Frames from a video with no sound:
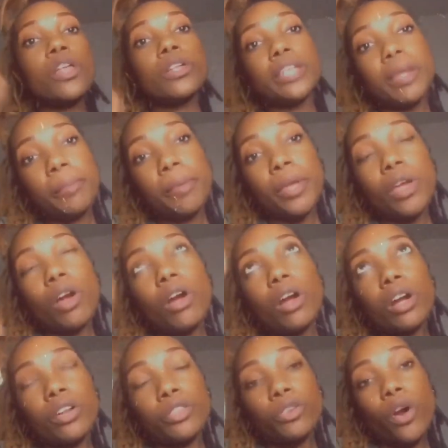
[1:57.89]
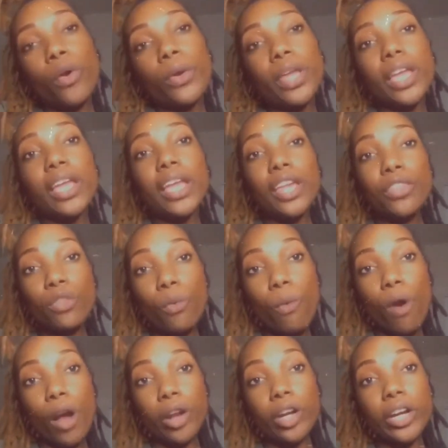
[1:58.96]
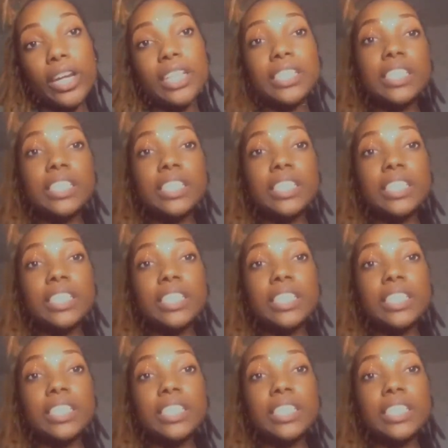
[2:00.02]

dipping or throwing it in the water and